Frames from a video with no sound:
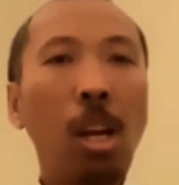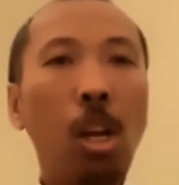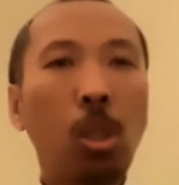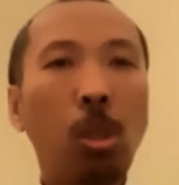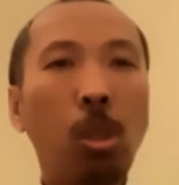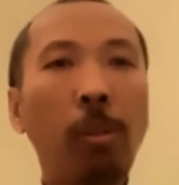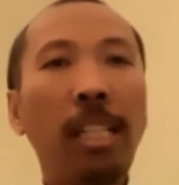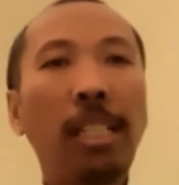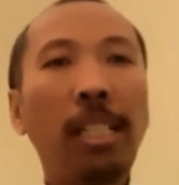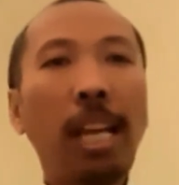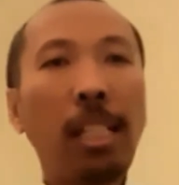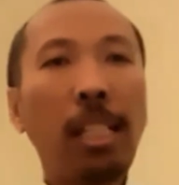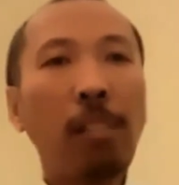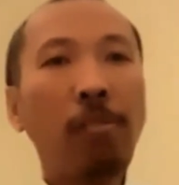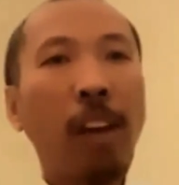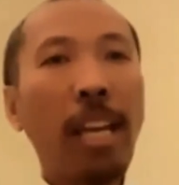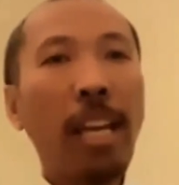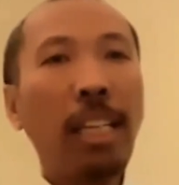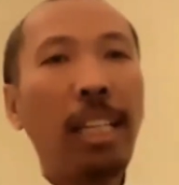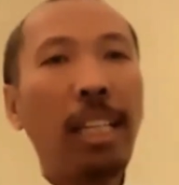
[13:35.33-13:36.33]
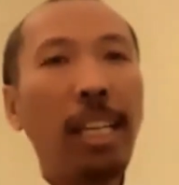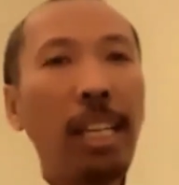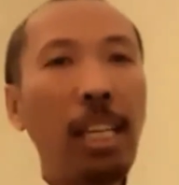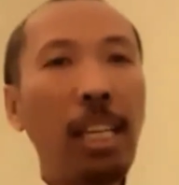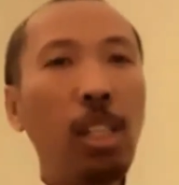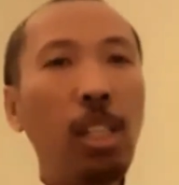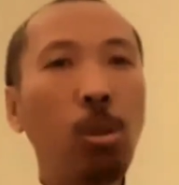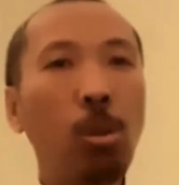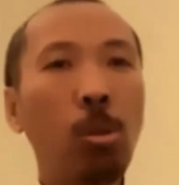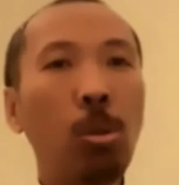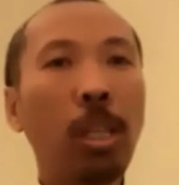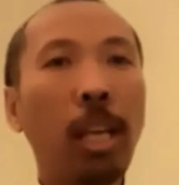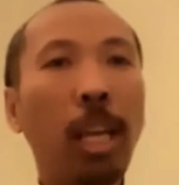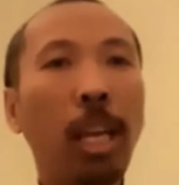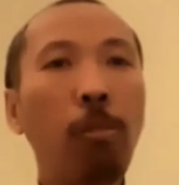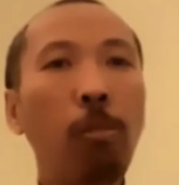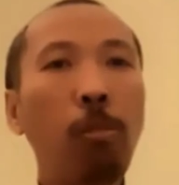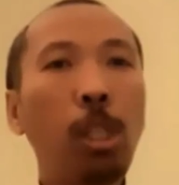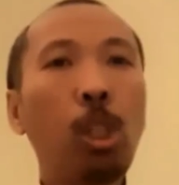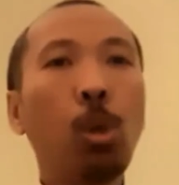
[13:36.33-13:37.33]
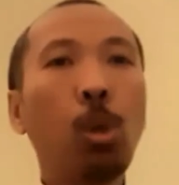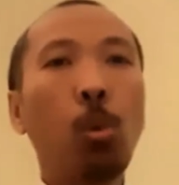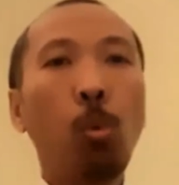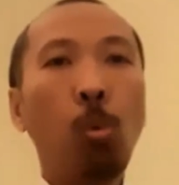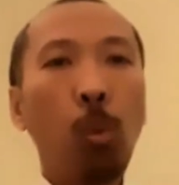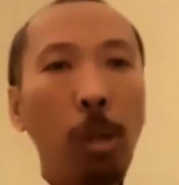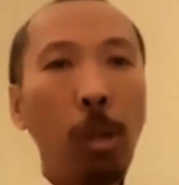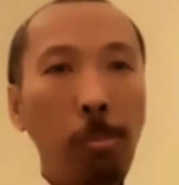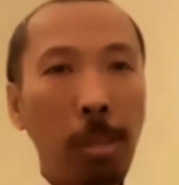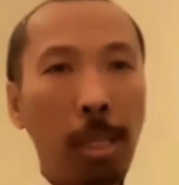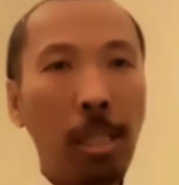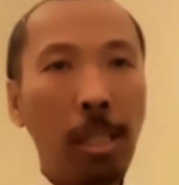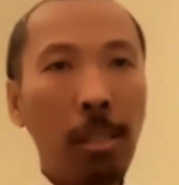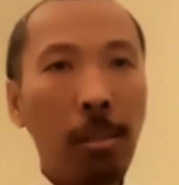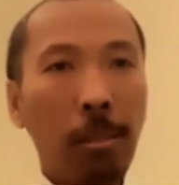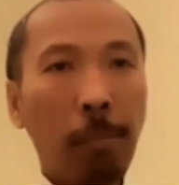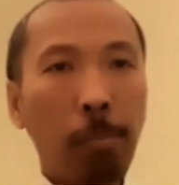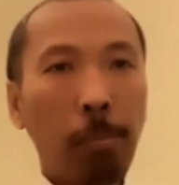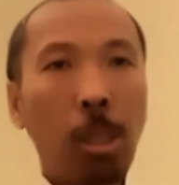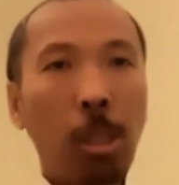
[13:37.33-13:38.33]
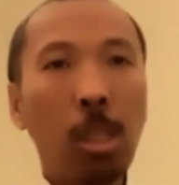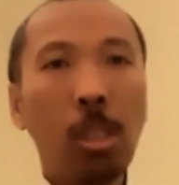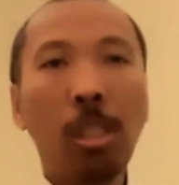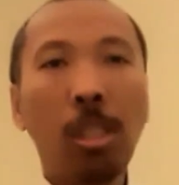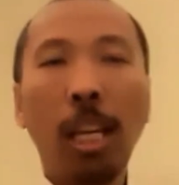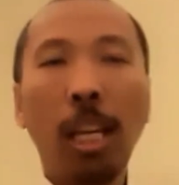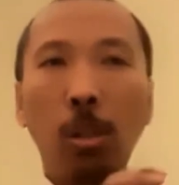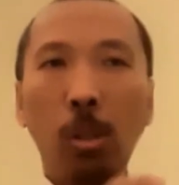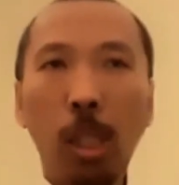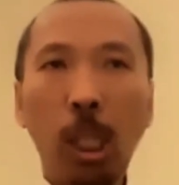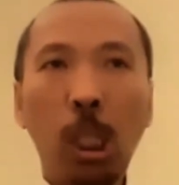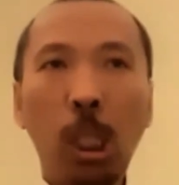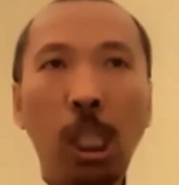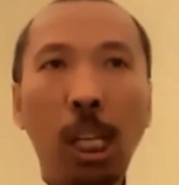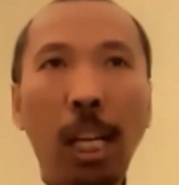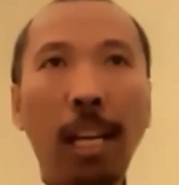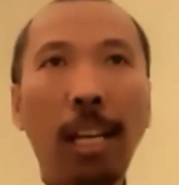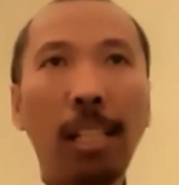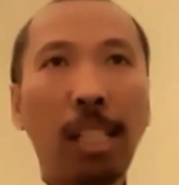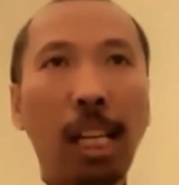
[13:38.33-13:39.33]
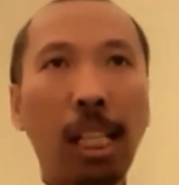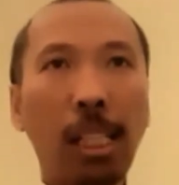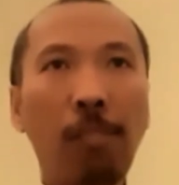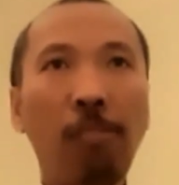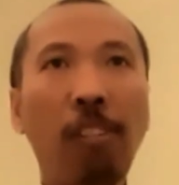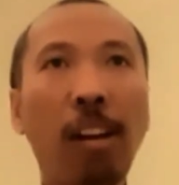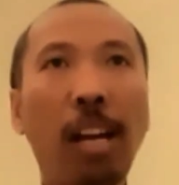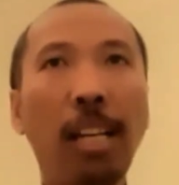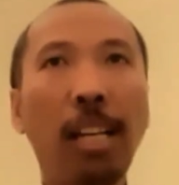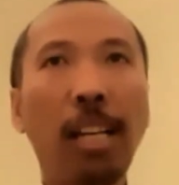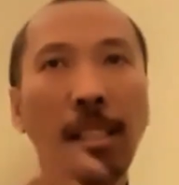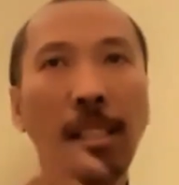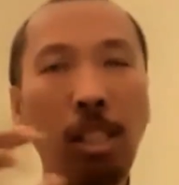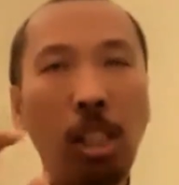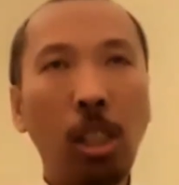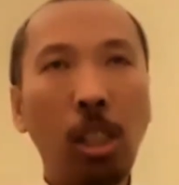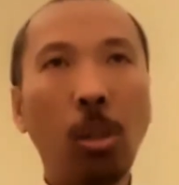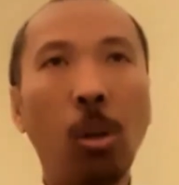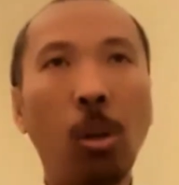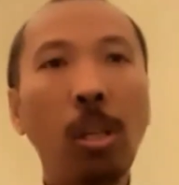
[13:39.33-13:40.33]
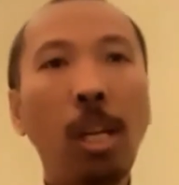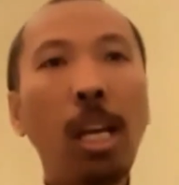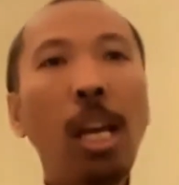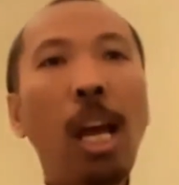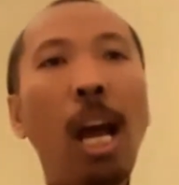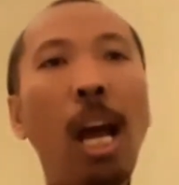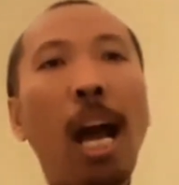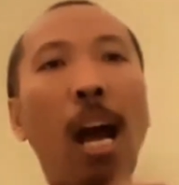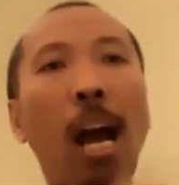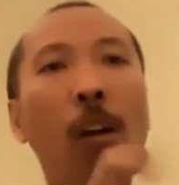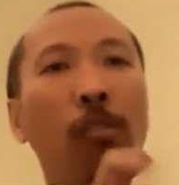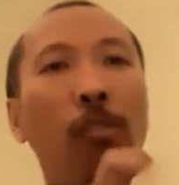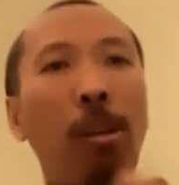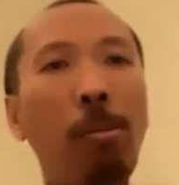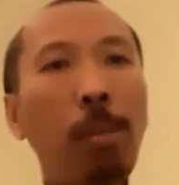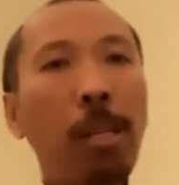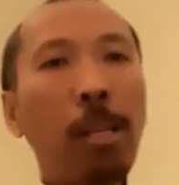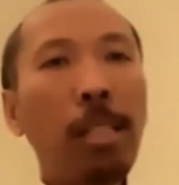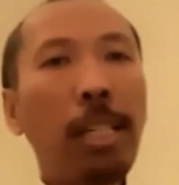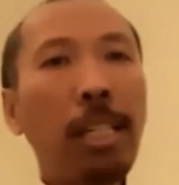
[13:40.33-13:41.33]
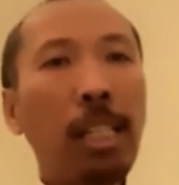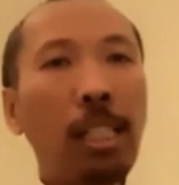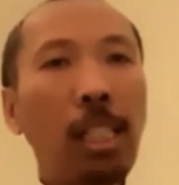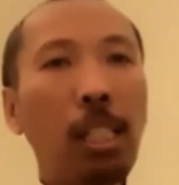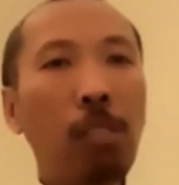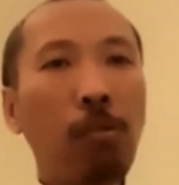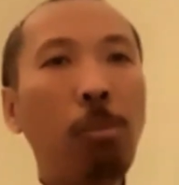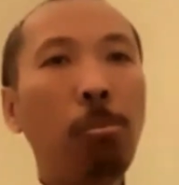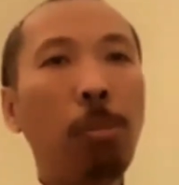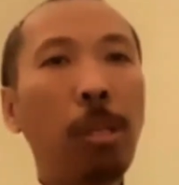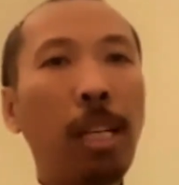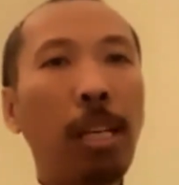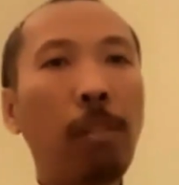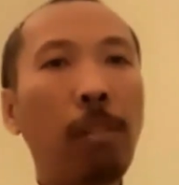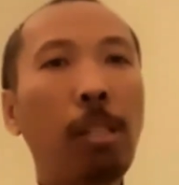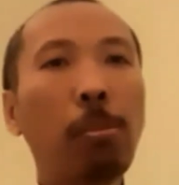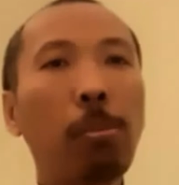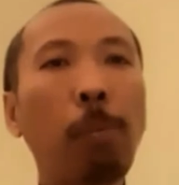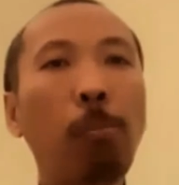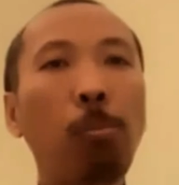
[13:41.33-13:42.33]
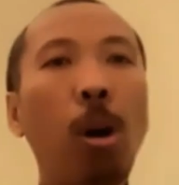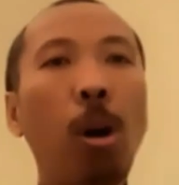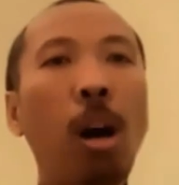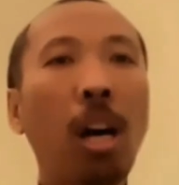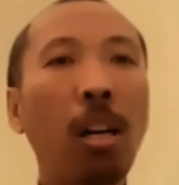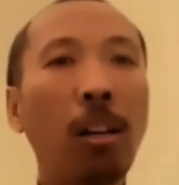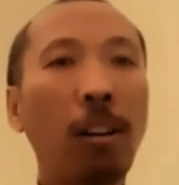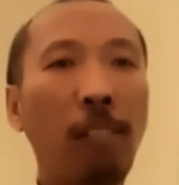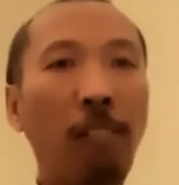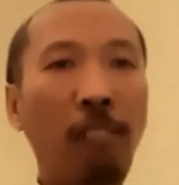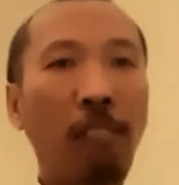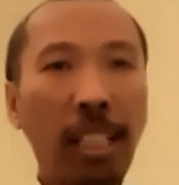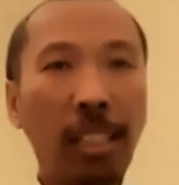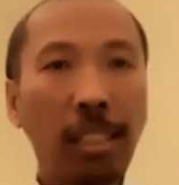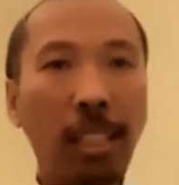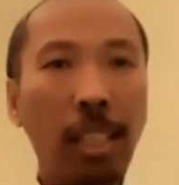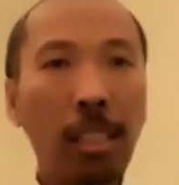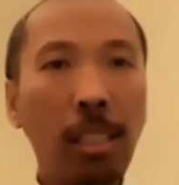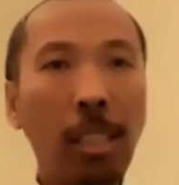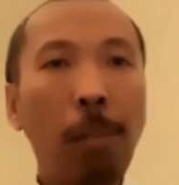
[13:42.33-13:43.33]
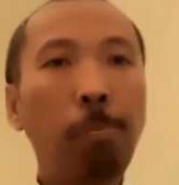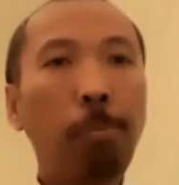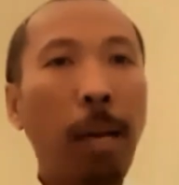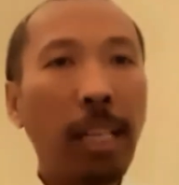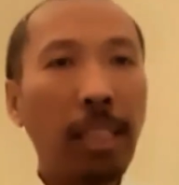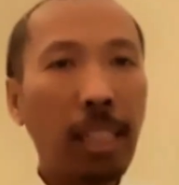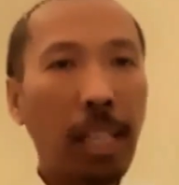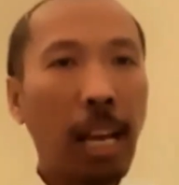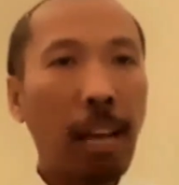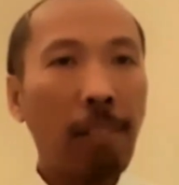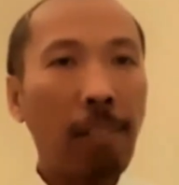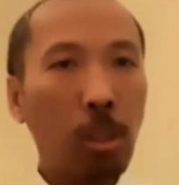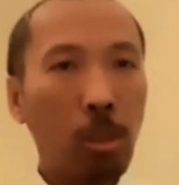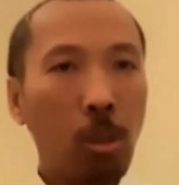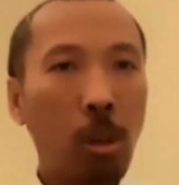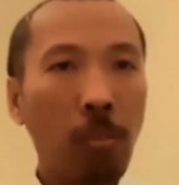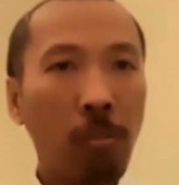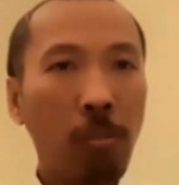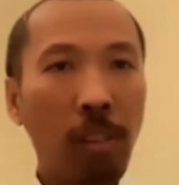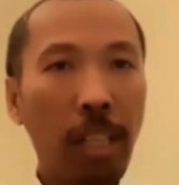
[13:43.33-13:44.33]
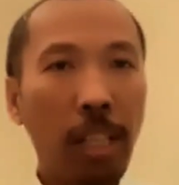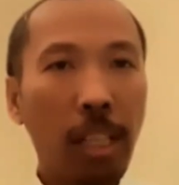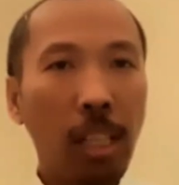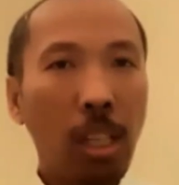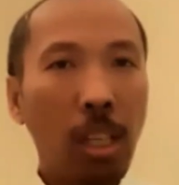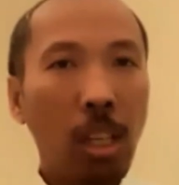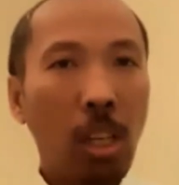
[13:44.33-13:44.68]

So we identify key issues in which women, because Indonesia has ratified the CEDAW, how women, indigenous women in West Papua are affected by the current conflict.